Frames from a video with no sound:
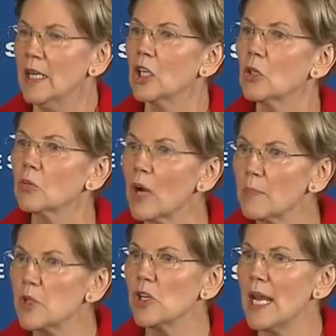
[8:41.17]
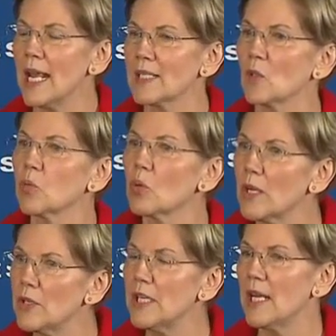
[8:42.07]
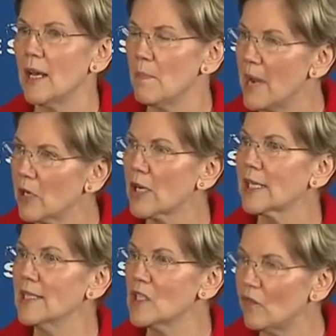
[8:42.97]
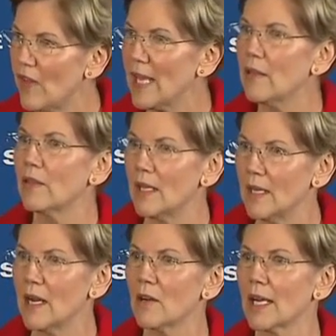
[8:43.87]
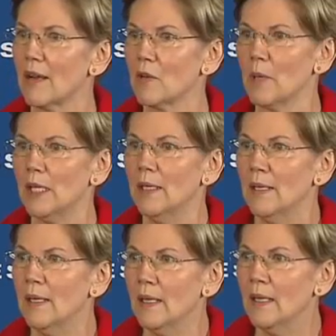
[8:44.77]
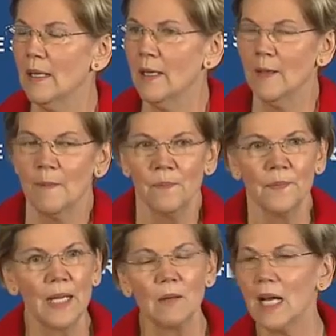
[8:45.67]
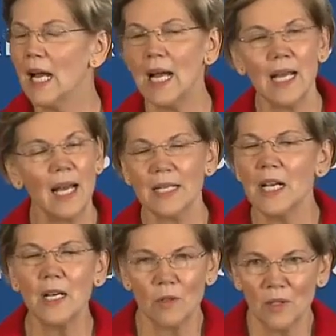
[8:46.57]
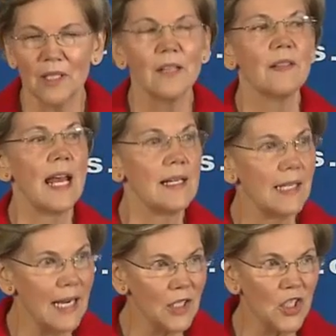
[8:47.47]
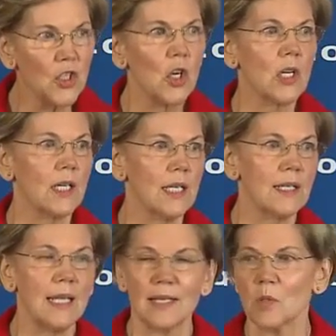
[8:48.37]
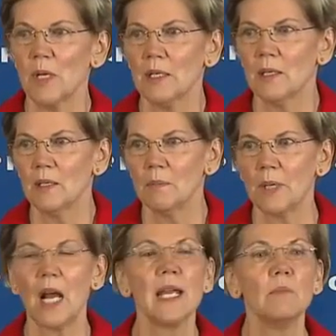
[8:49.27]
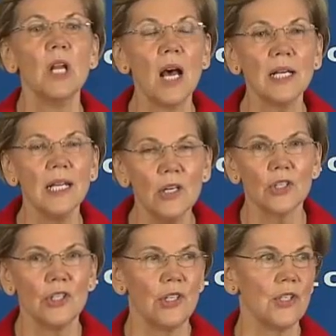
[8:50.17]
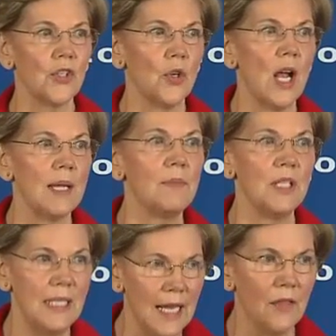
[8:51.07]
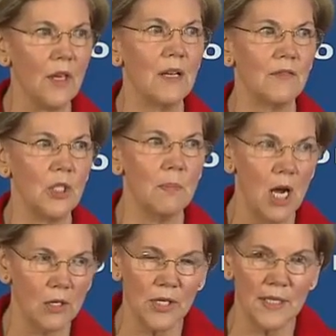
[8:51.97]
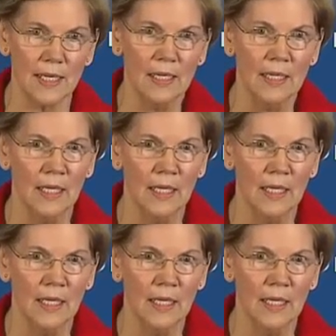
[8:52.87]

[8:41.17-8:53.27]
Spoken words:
corruption has eroded Americans' faith in our government. Now, I know that is a stark assessment, but I am not here to describe the death of democracy.